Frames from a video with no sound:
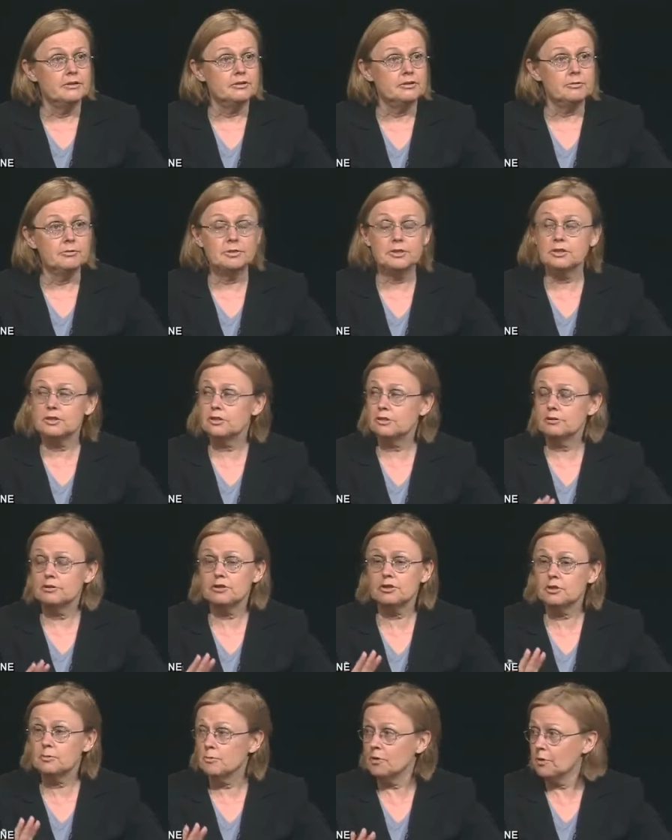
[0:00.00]
So it's still
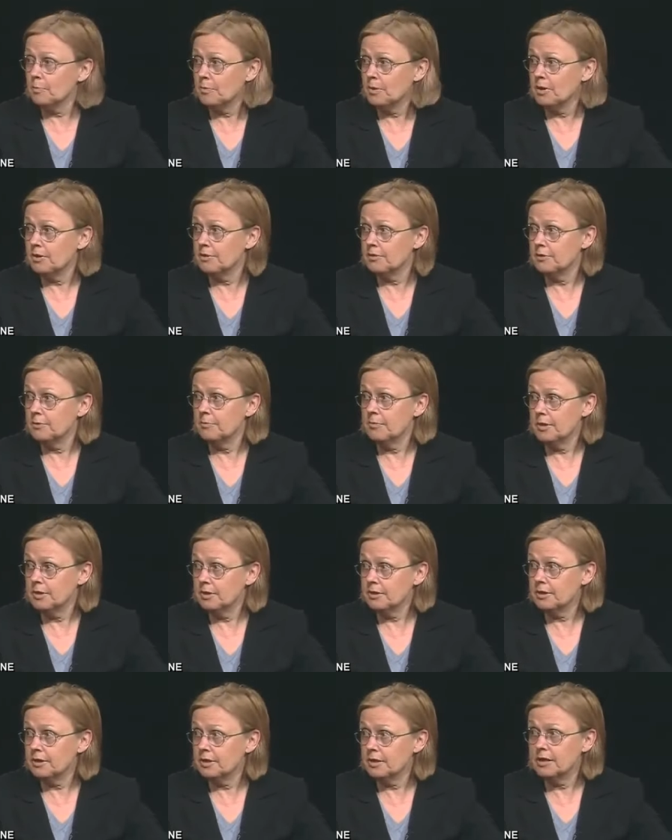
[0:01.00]
a small part of the
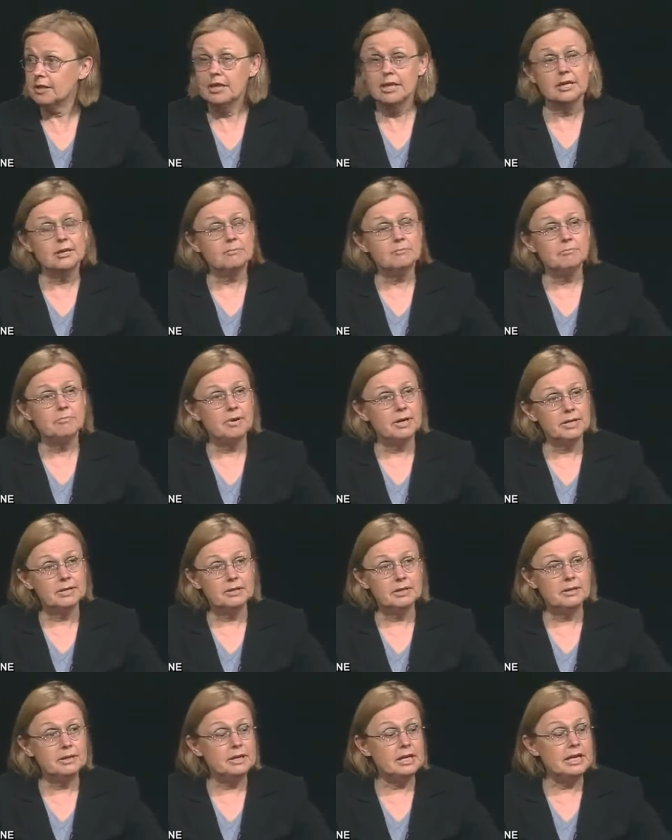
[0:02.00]
market, but
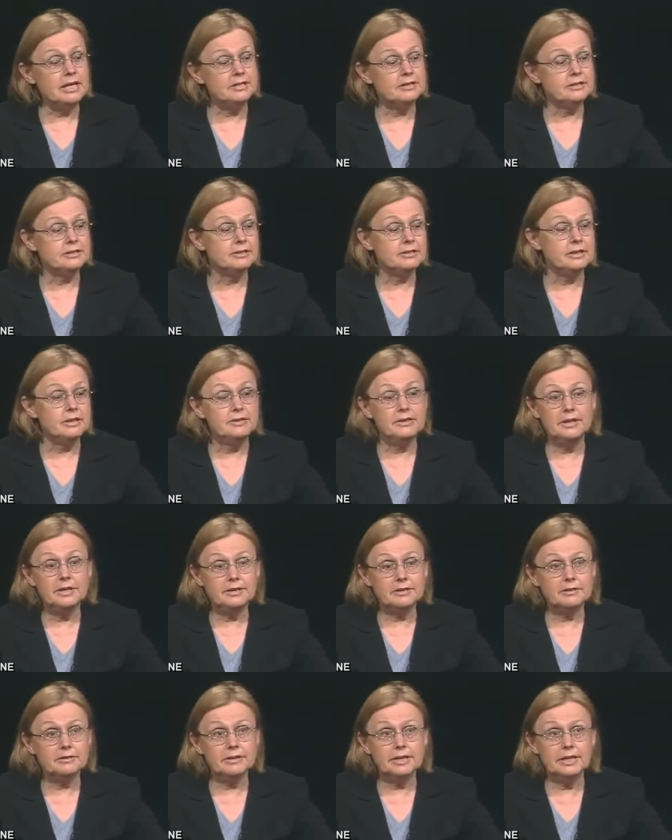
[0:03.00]
it's
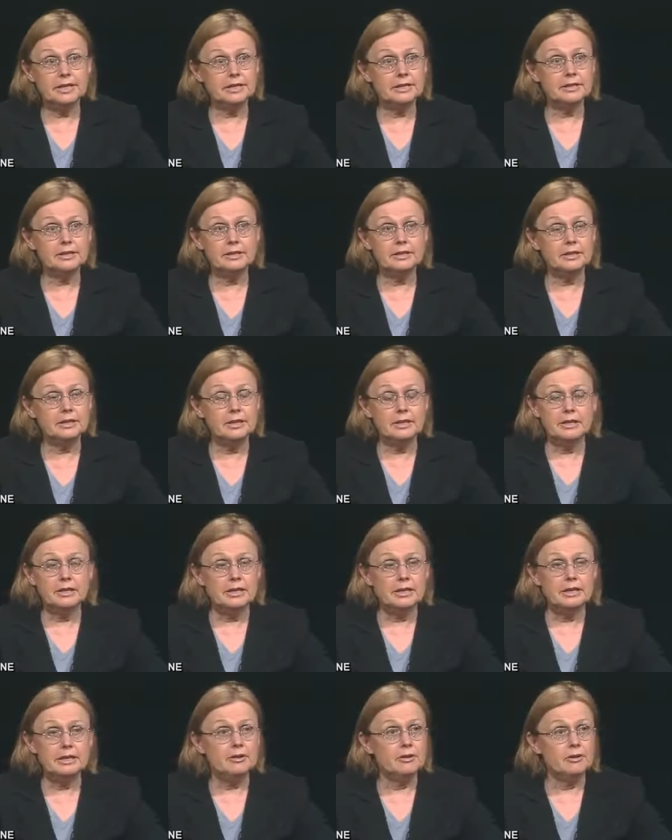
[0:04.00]
there in,
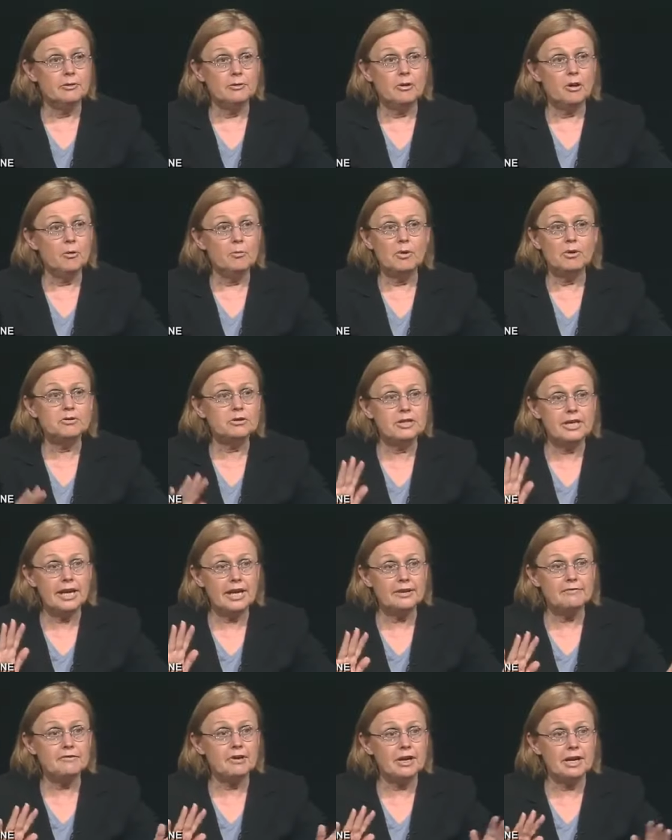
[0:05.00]
you know, almost
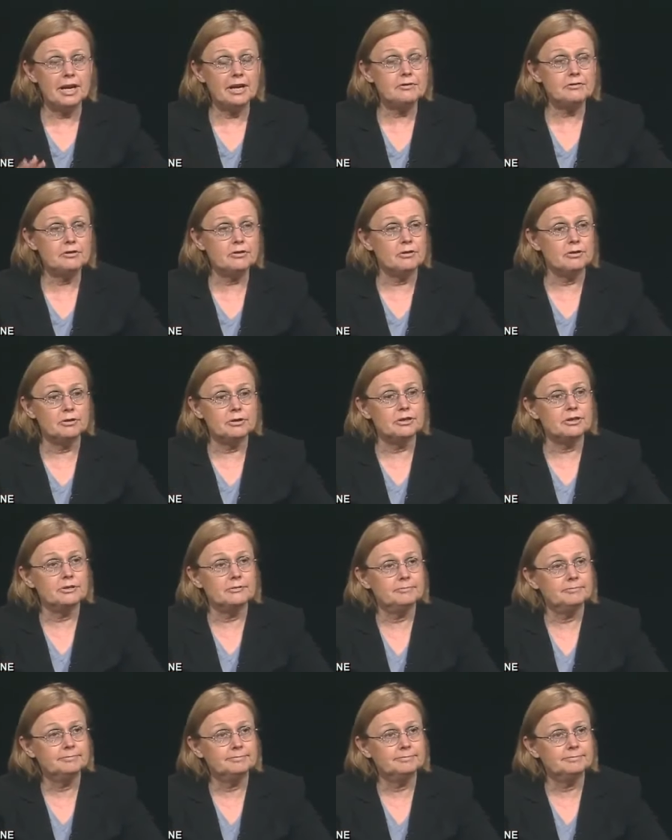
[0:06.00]
half our households.